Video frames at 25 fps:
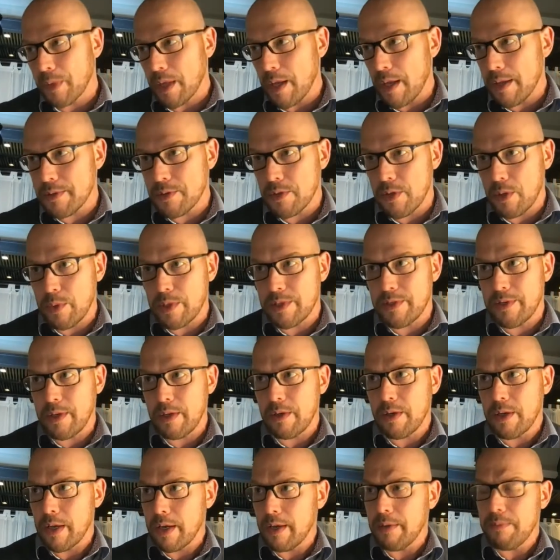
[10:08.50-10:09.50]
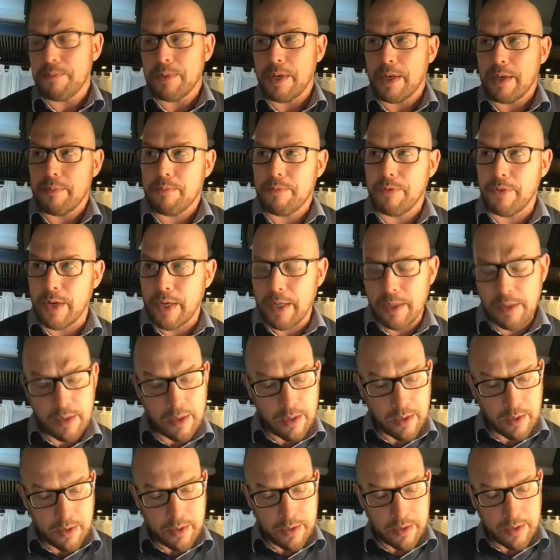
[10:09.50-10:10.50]
And so we said, okay, fine,
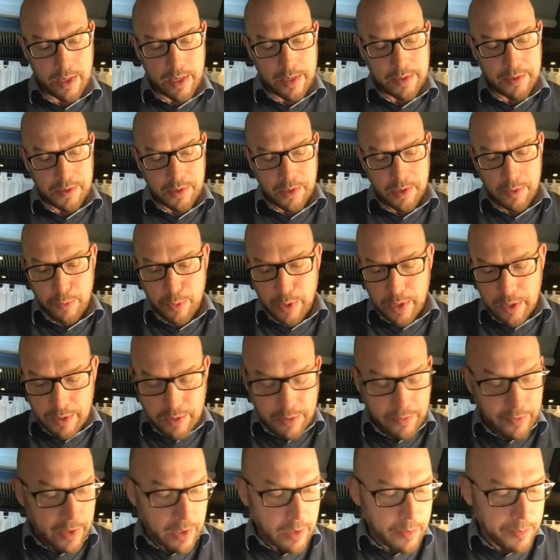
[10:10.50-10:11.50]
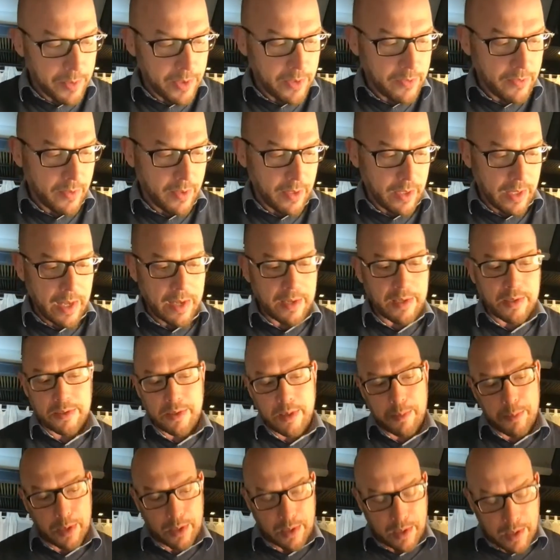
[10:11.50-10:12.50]
let's see if we can develop this. And that is
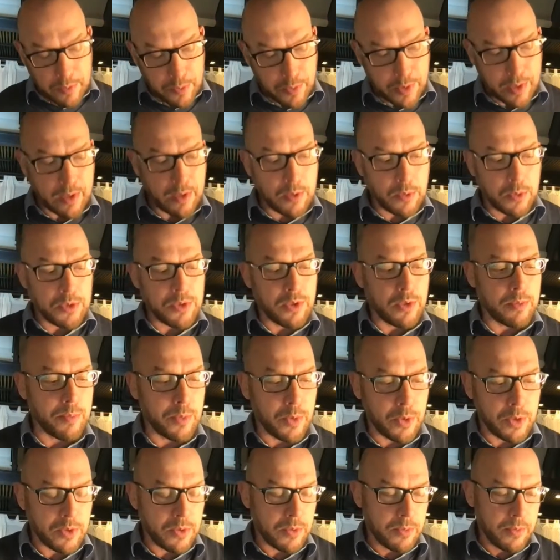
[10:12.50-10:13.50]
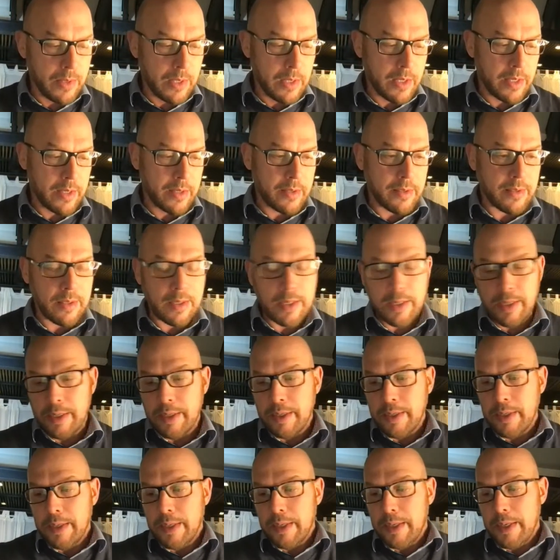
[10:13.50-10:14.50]
something that we then also brought to market,
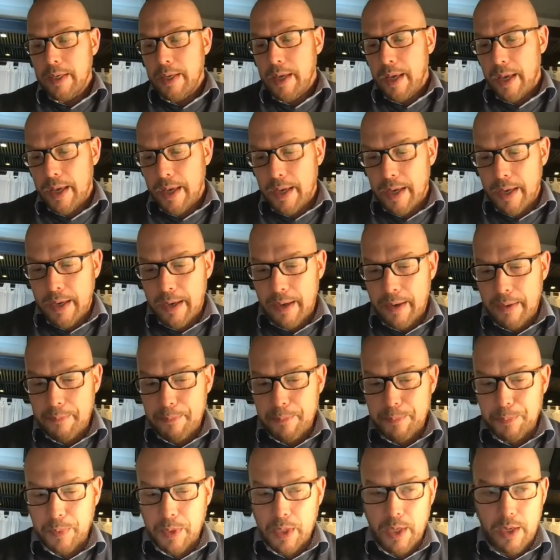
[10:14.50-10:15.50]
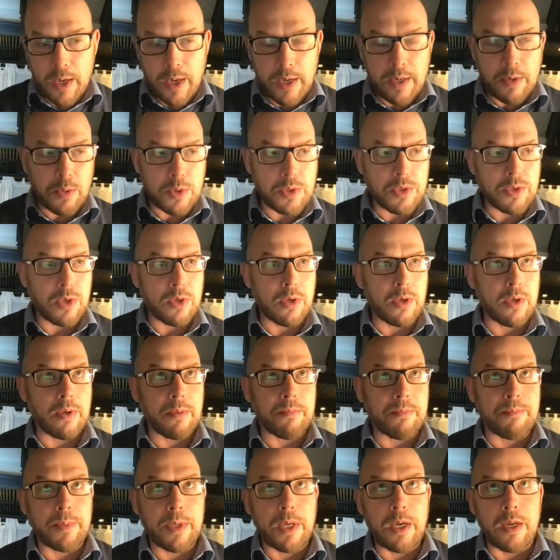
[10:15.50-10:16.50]
and
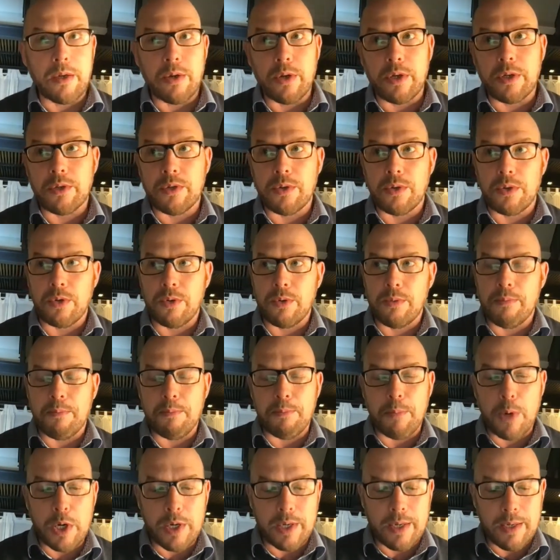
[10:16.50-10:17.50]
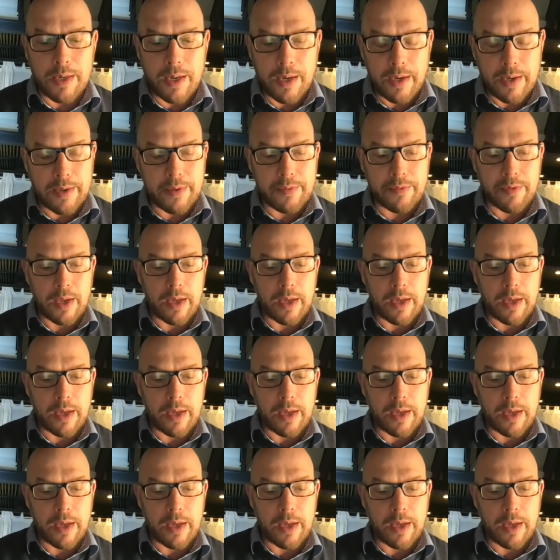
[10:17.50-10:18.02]
also look to modernize